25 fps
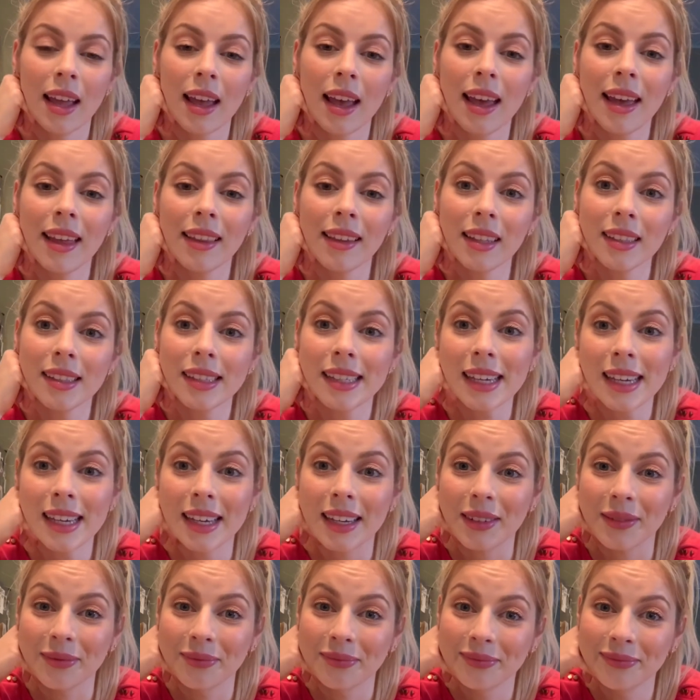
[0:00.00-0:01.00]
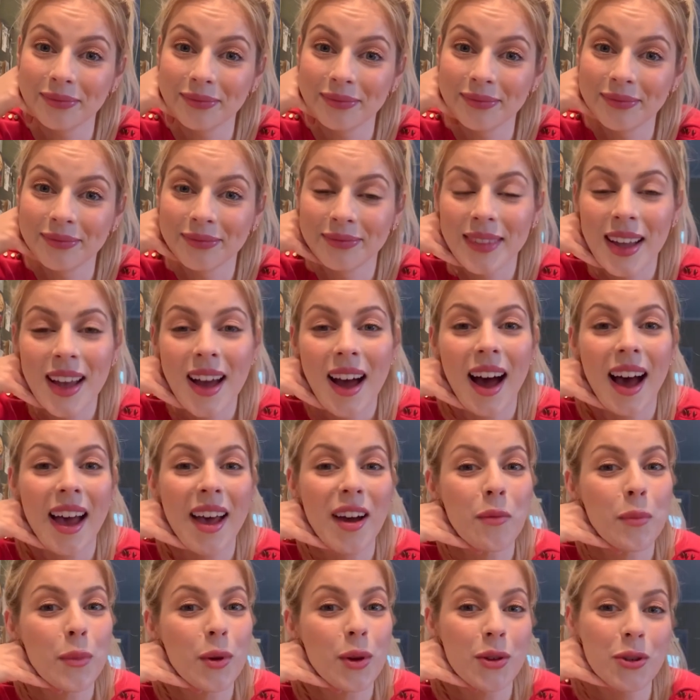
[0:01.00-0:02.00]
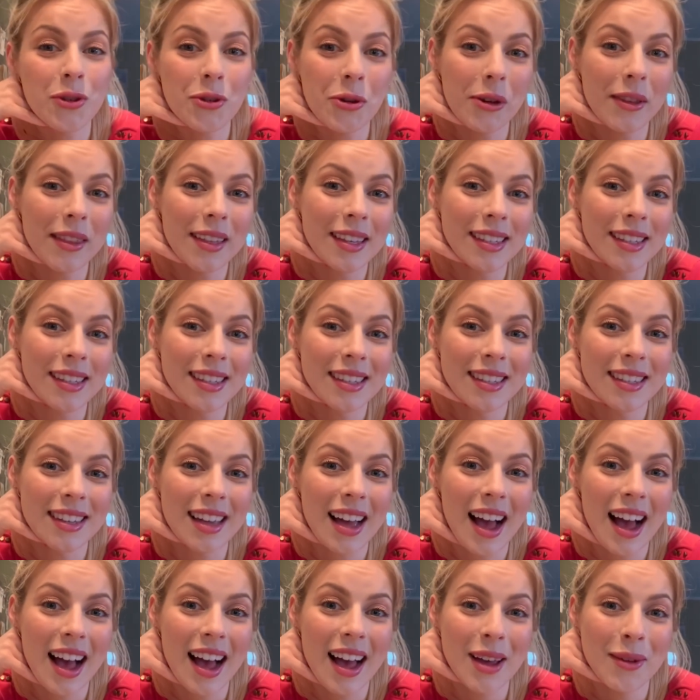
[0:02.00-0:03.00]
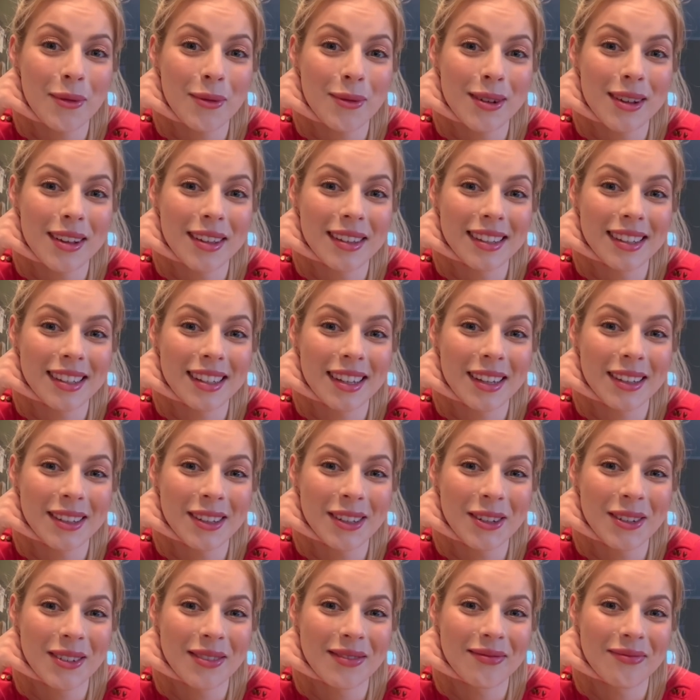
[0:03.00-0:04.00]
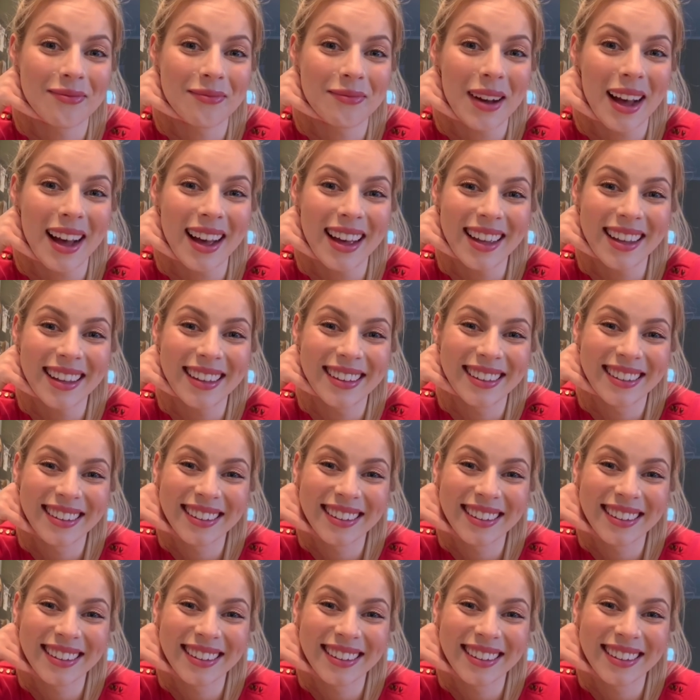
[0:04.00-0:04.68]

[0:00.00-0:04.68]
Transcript: And that's it. I hope you enjoy this. I will see you soon. Bye.